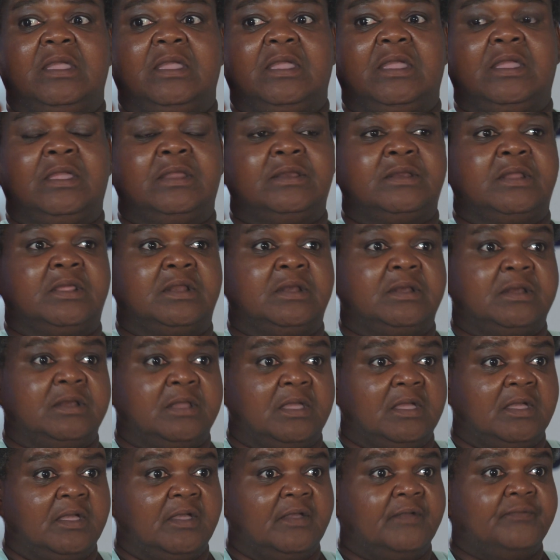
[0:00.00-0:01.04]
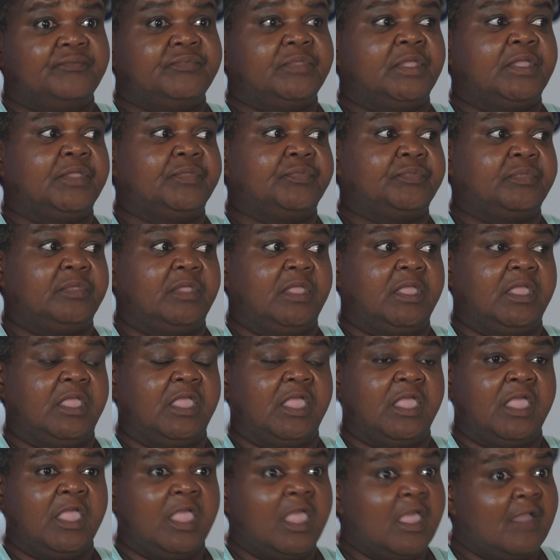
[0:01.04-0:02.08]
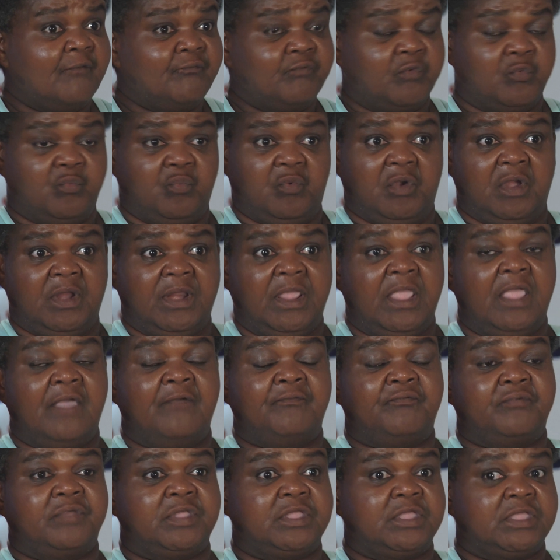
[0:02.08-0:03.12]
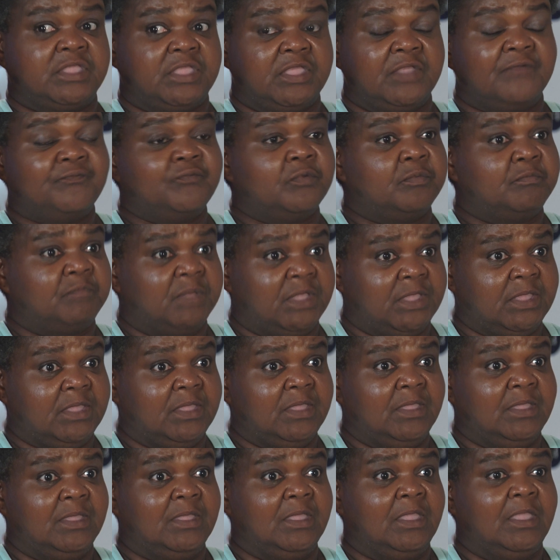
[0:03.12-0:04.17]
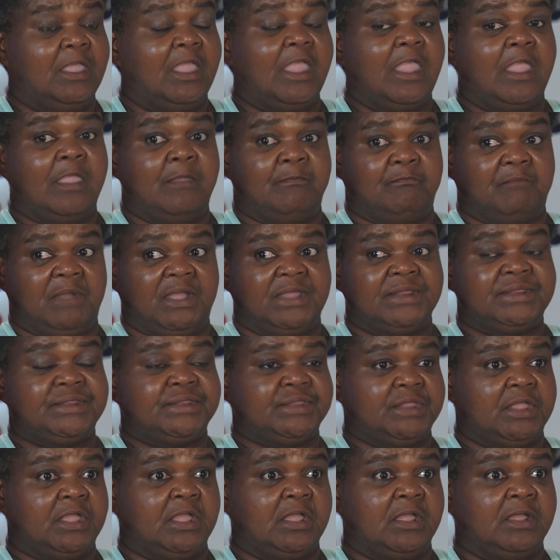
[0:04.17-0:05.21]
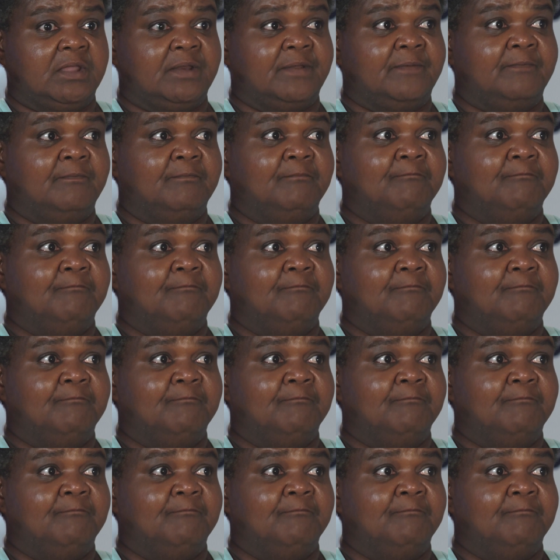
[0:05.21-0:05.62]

and the love that everyone have given me and my son,